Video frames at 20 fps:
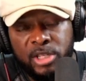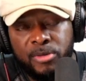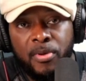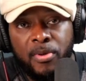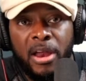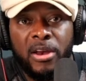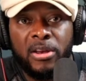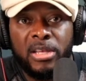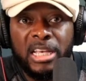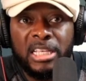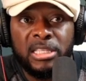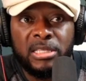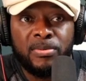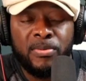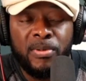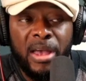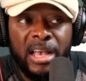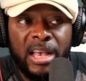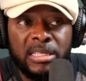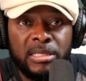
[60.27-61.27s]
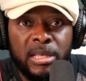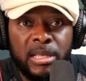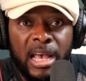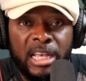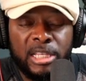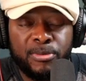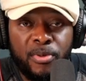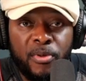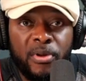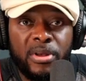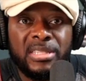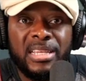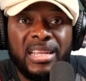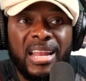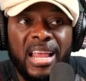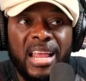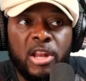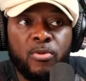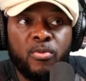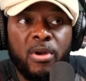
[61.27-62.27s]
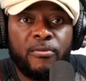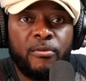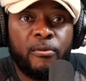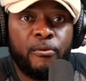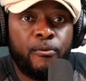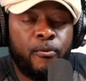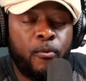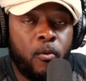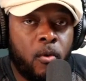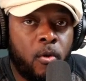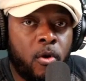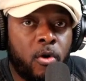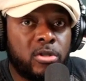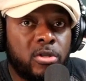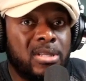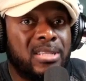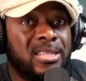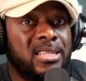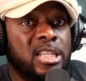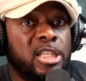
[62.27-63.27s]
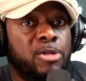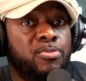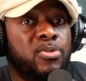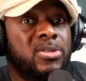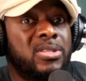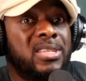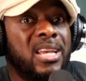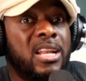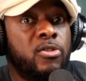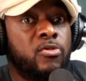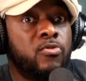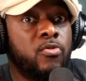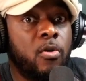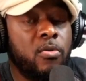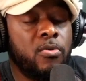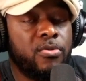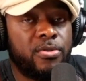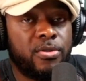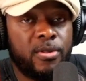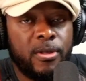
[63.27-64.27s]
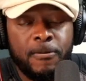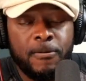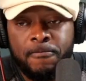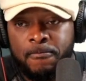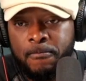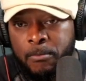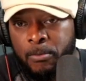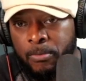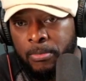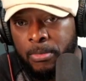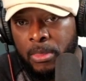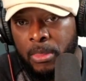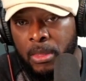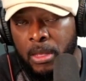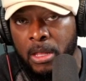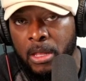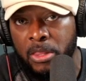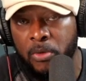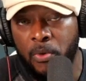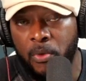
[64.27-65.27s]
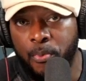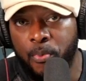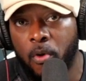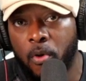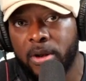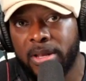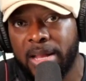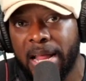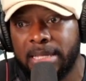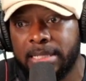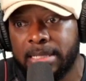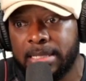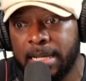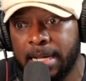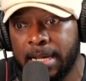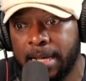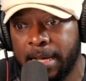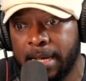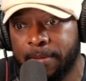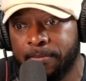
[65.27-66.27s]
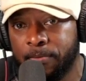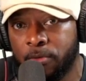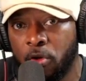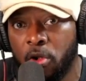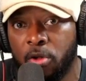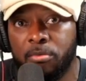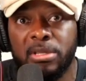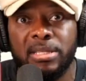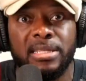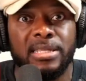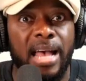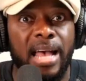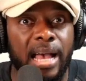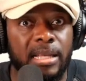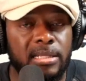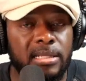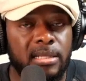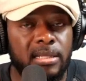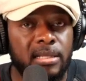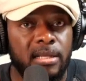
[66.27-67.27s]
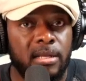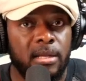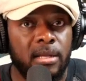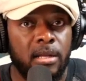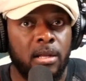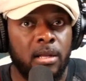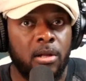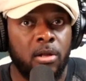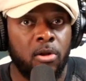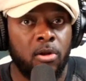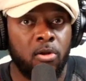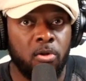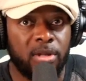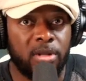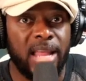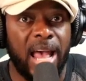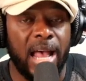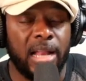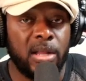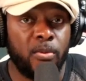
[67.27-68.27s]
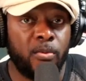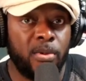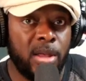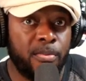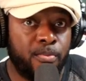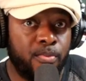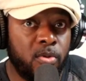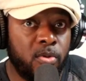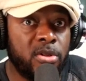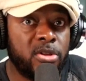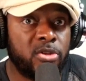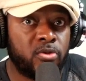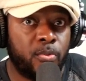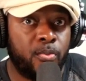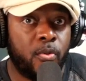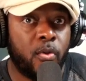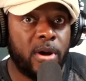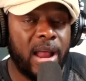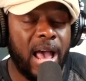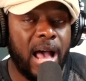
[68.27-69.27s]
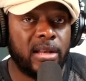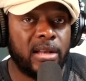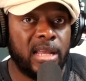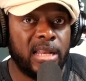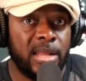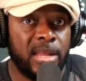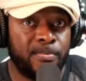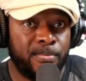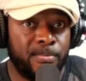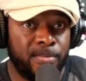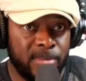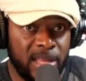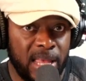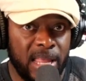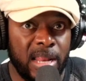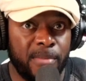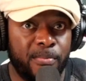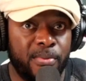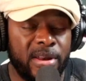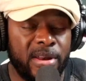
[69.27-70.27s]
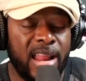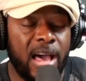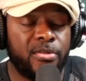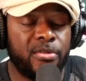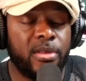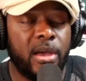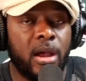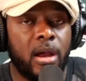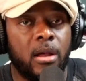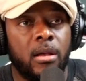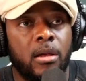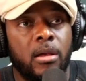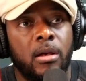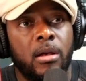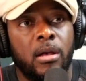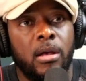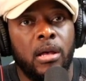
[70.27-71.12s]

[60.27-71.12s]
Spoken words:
has been experiencing anywhere from 4 to 6% growth. The report that Goldman Sachs looked at, and when they pulled this report out and they put it out there,